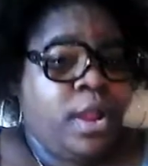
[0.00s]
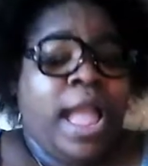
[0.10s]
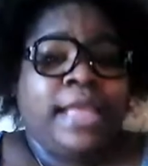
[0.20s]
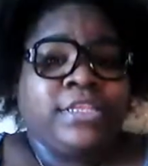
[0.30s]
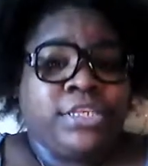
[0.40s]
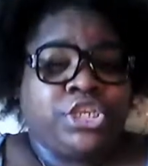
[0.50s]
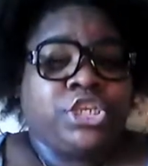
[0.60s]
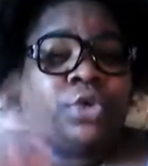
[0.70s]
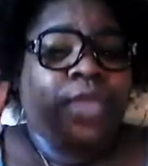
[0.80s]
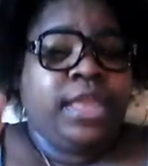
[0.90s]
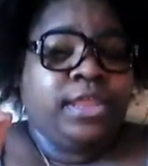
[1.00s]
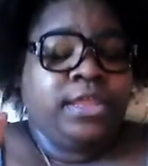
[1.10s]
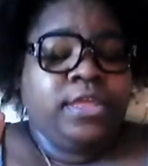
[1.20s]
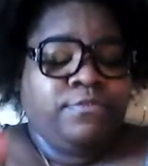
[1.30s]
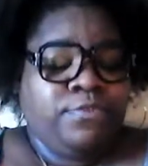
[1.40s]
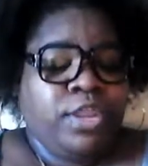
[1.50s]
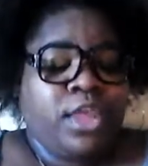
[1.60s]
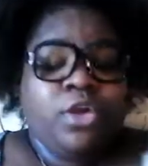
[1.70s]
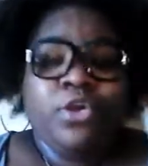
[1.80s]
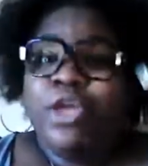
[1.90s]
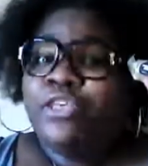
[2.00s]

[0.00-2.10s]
I did show that in another video.